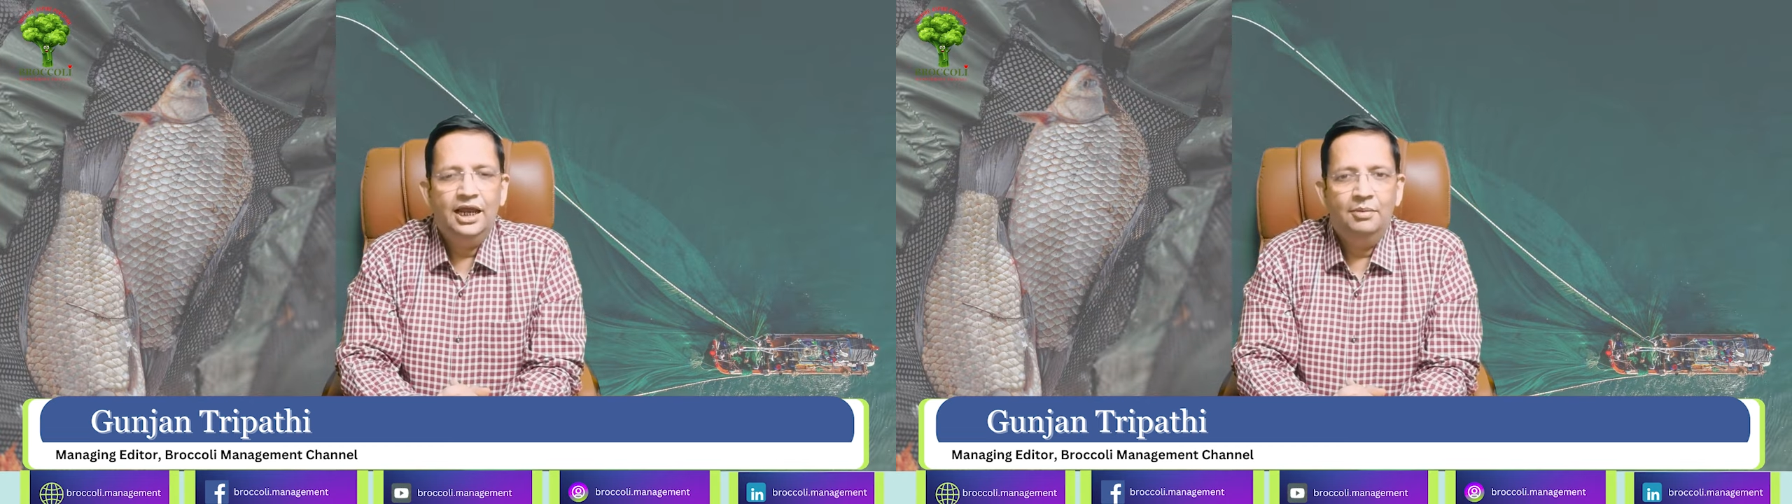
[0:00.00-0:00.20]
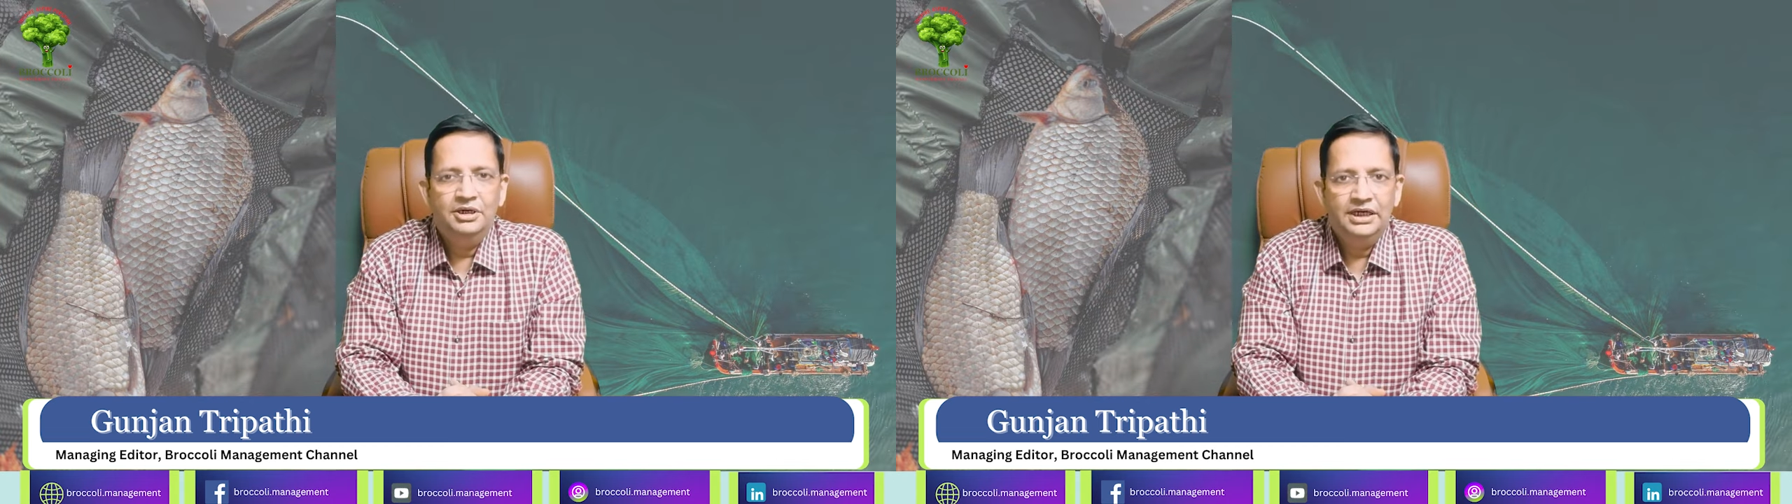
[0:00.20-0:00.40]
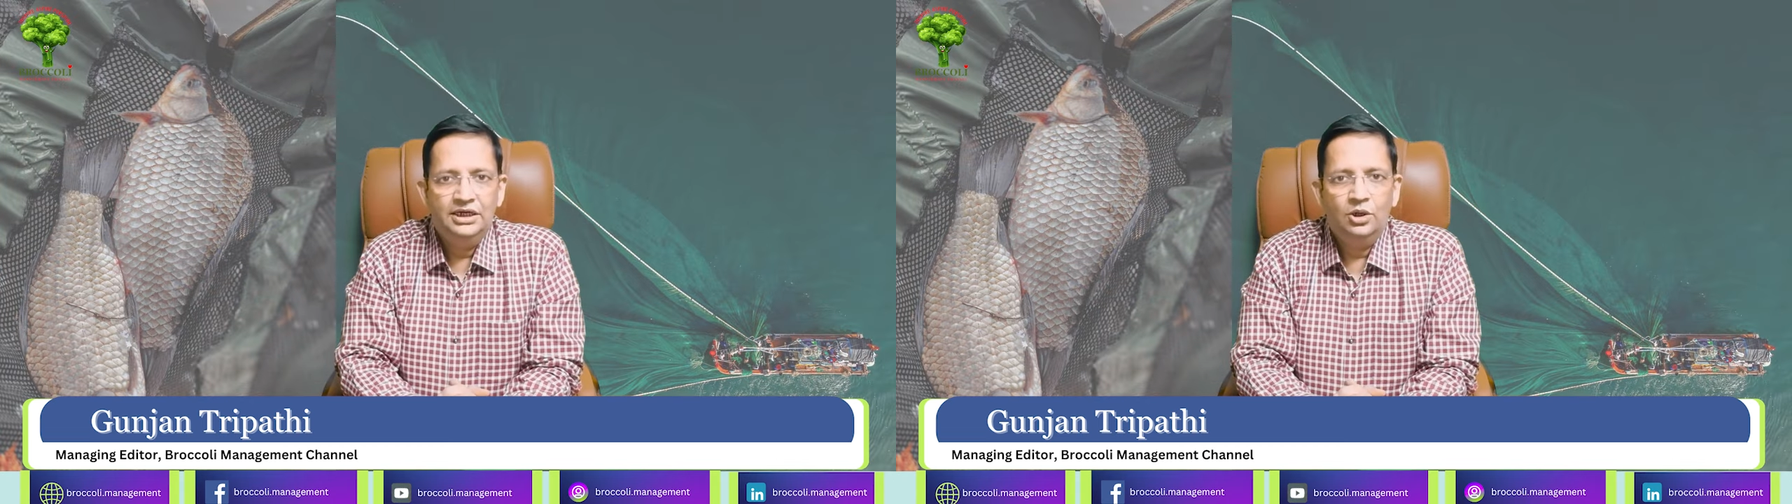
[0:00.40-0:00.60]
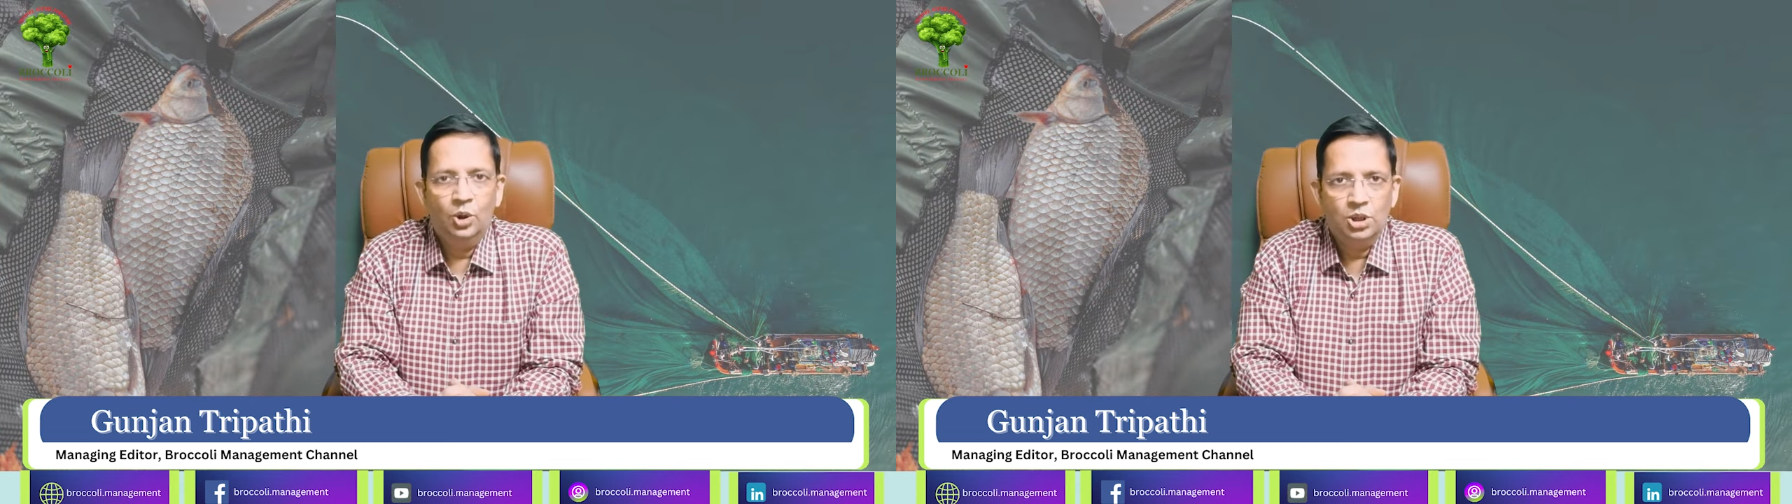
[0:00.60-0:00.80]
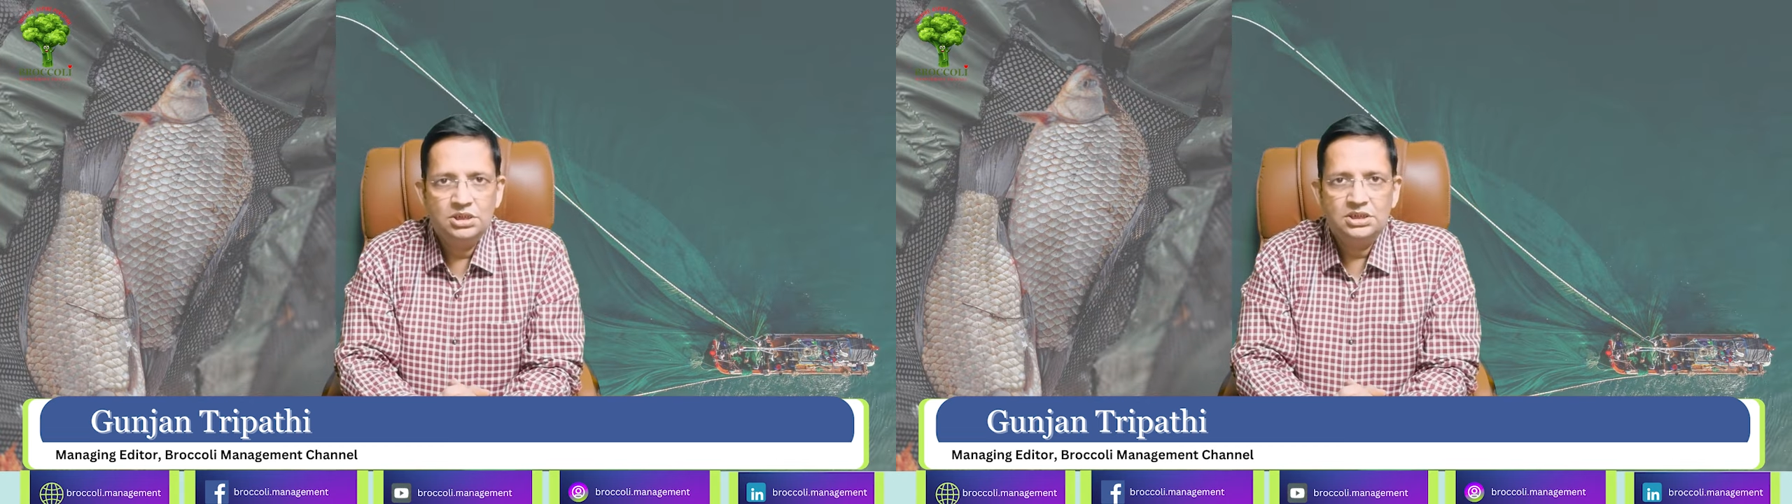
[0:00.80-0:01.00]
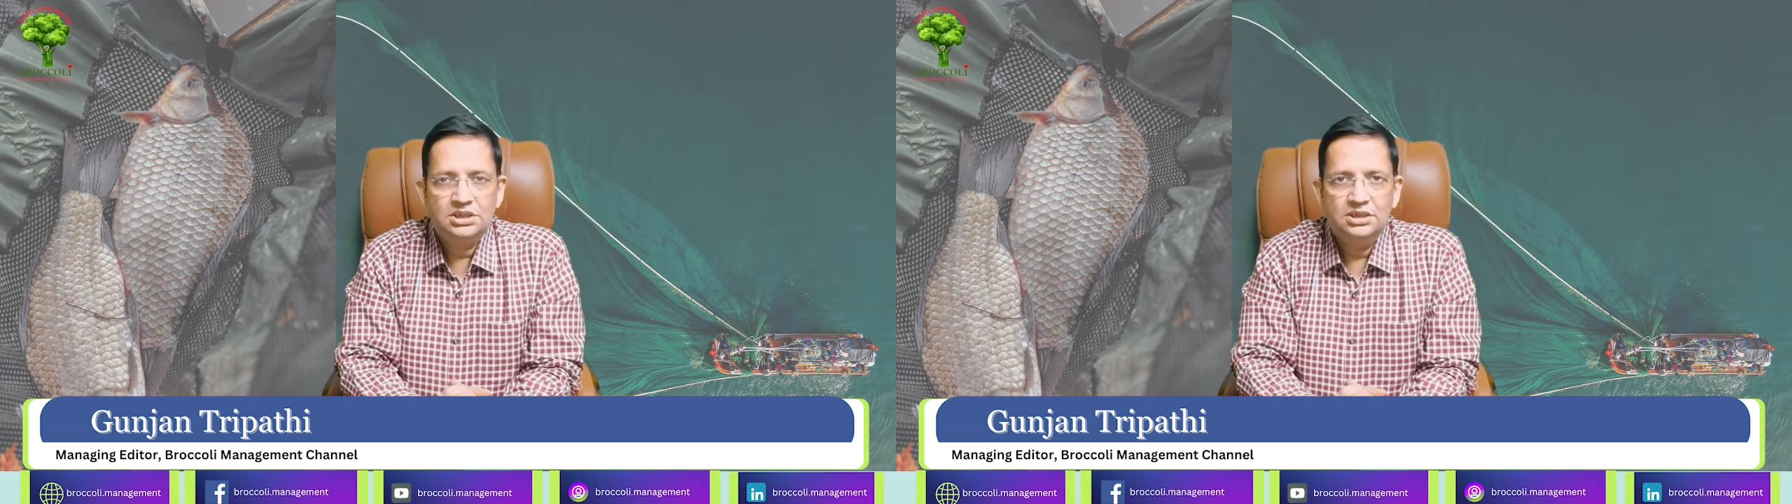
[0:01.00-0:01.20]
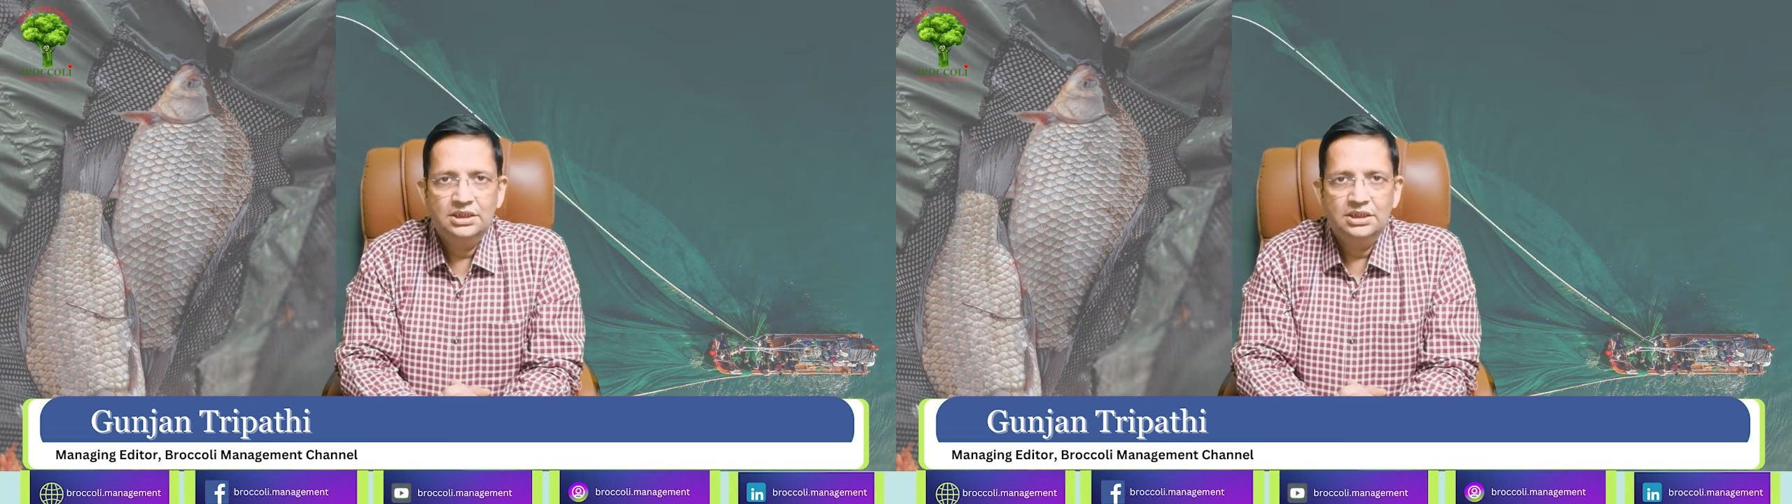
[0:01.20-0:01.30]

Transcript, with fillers: habitat loss